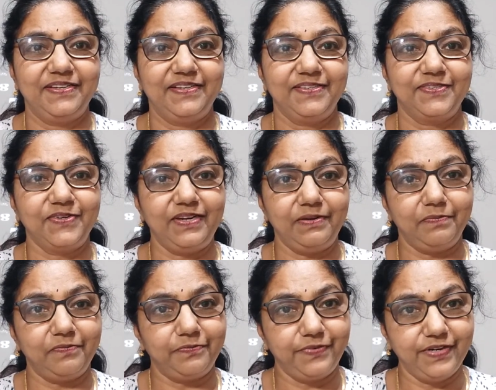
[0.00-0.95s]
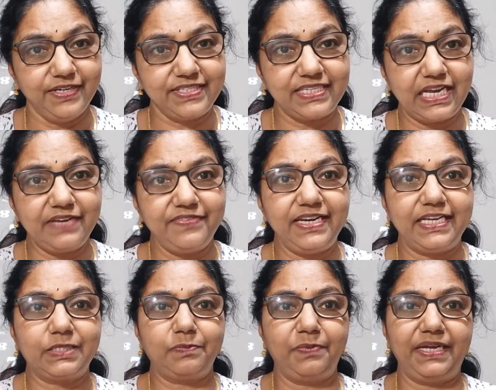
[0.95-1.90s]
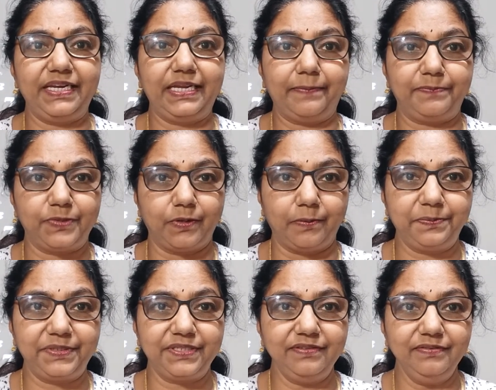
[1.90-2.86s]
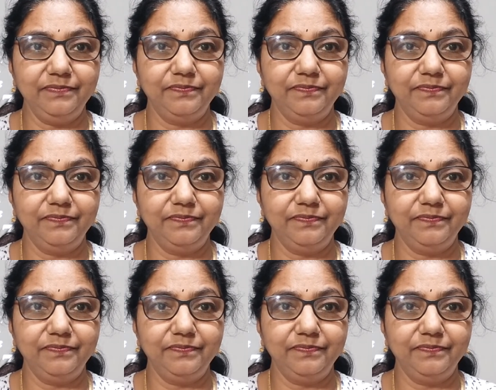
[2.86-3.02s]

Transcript: So, first I will explain absorption.